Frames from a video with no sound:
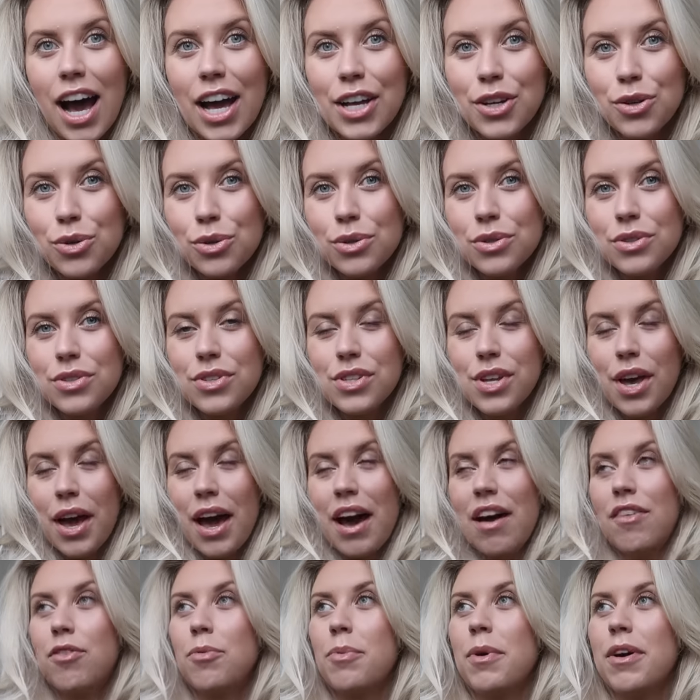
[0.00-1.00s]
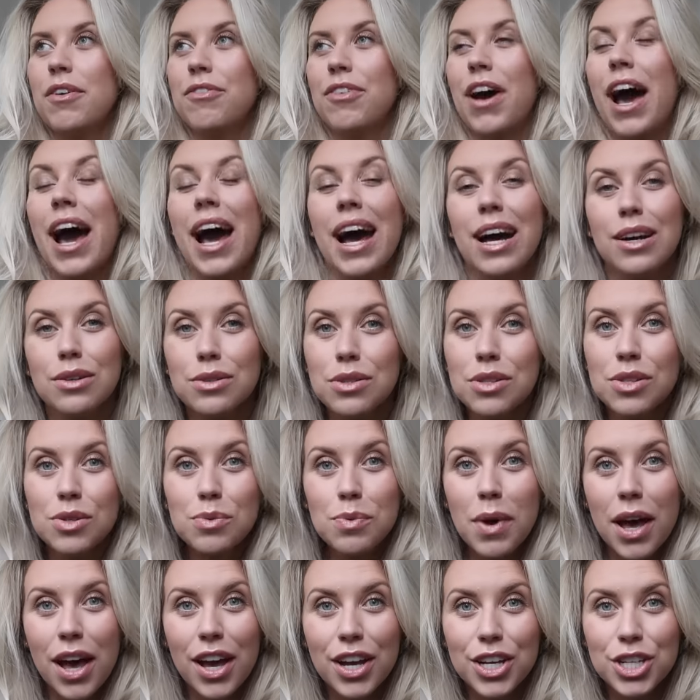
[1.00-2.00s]
I also have a bit of
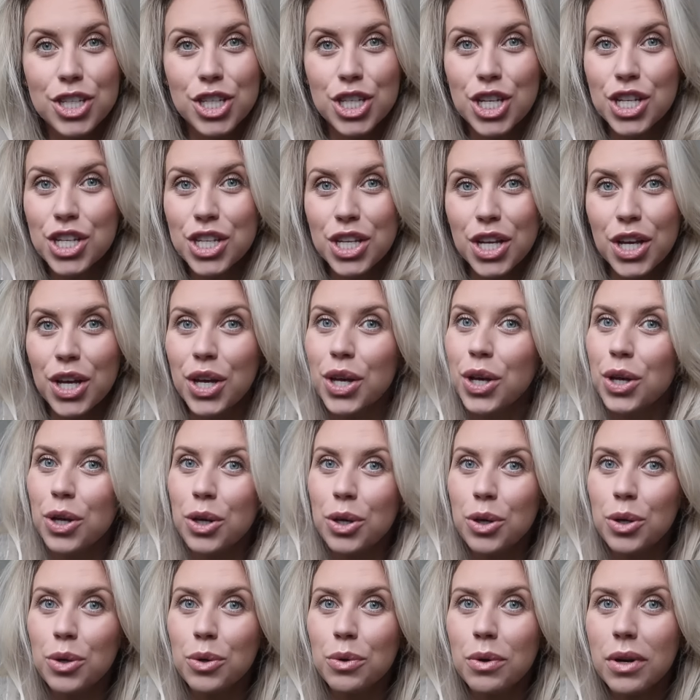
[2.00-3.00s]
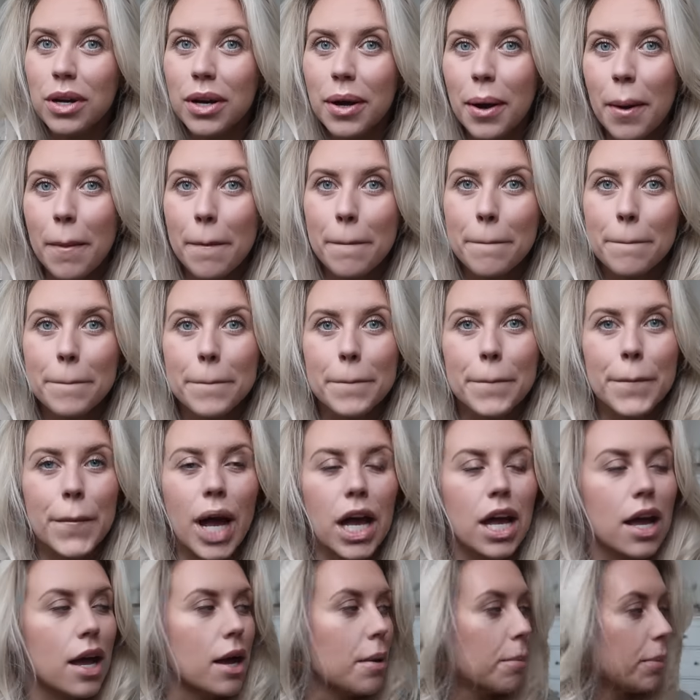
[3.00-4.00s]
housework to do,
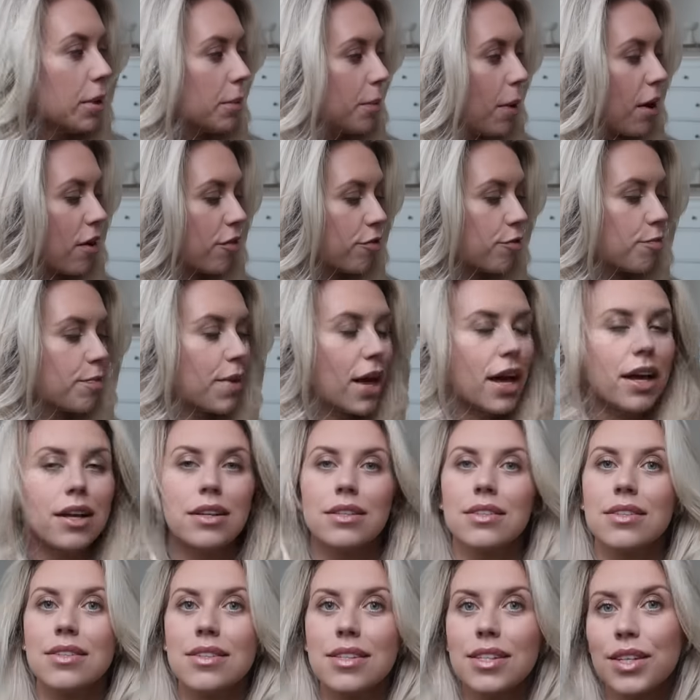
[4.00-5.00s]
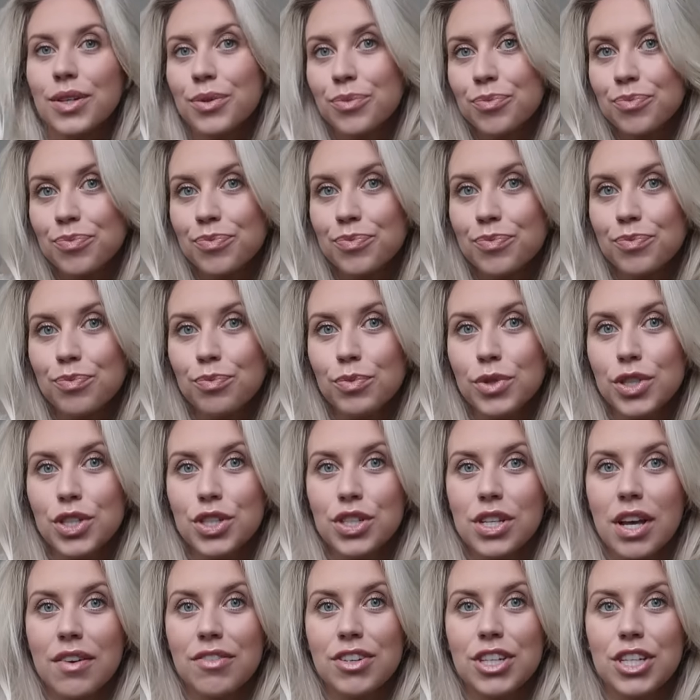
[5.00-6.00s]
but apart from that, we're
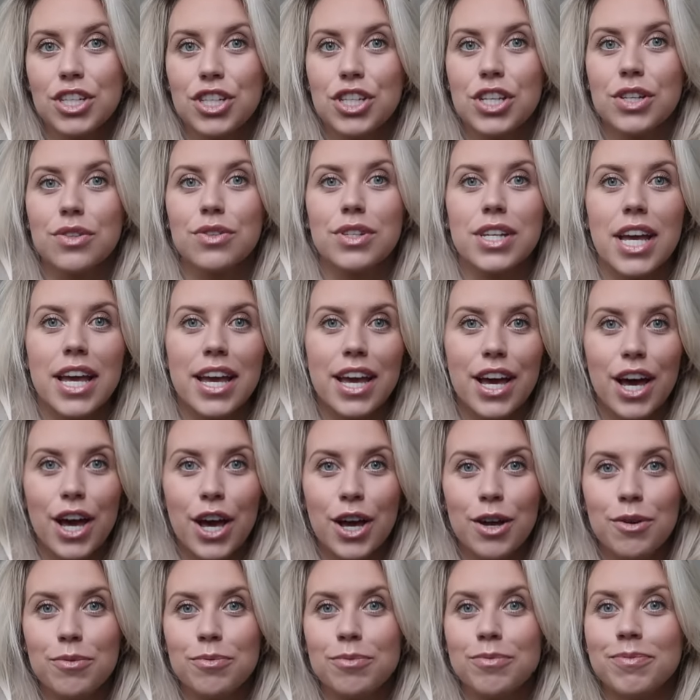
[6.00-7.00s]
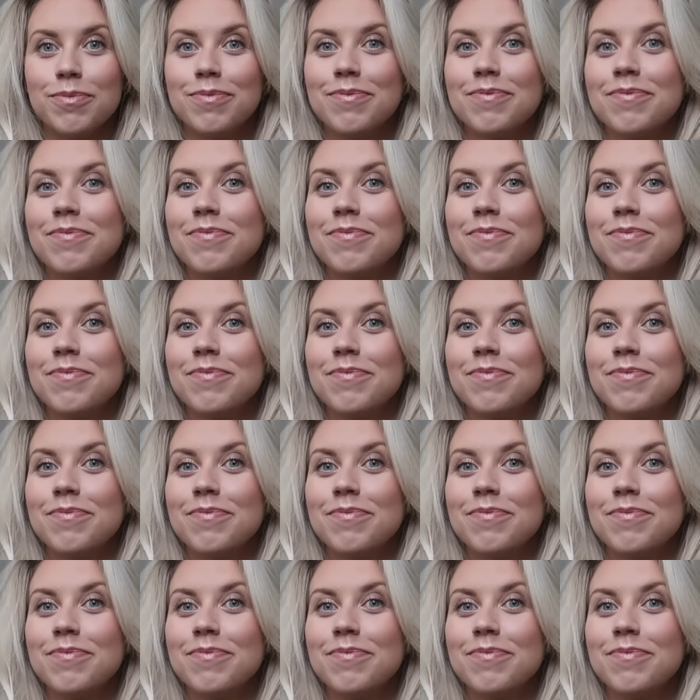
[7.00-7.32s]
just having a chill day at home.